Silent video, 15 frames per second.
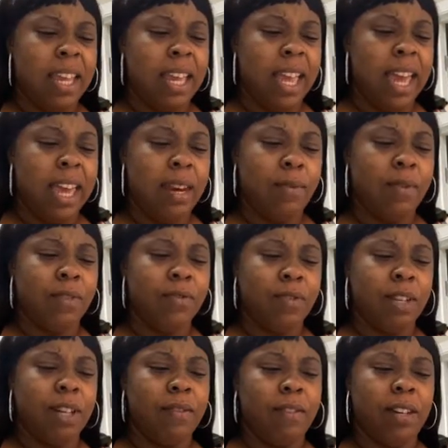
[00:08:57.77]
And it was
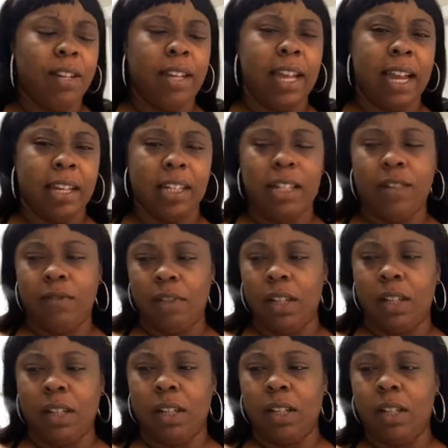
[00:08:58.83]
really, really, actually
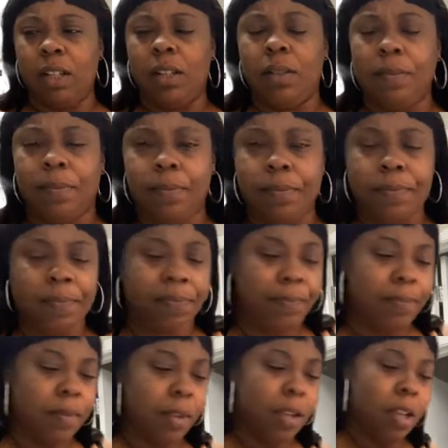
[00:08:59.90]
really good.
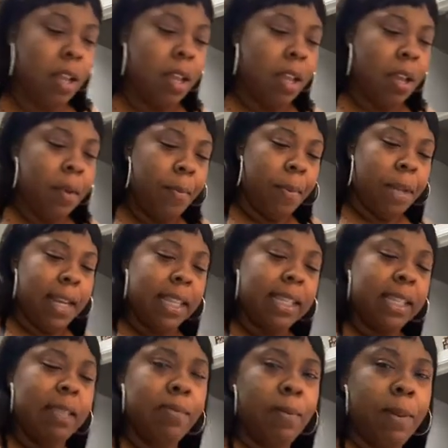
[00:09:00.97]
But this
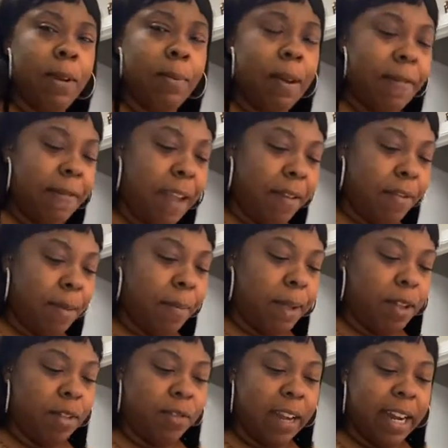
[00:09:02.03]
is one of my favorite
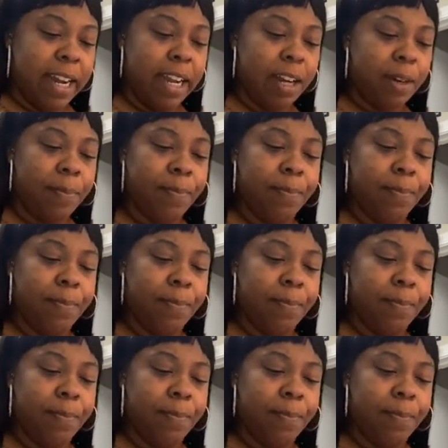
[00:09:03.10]
meals right here.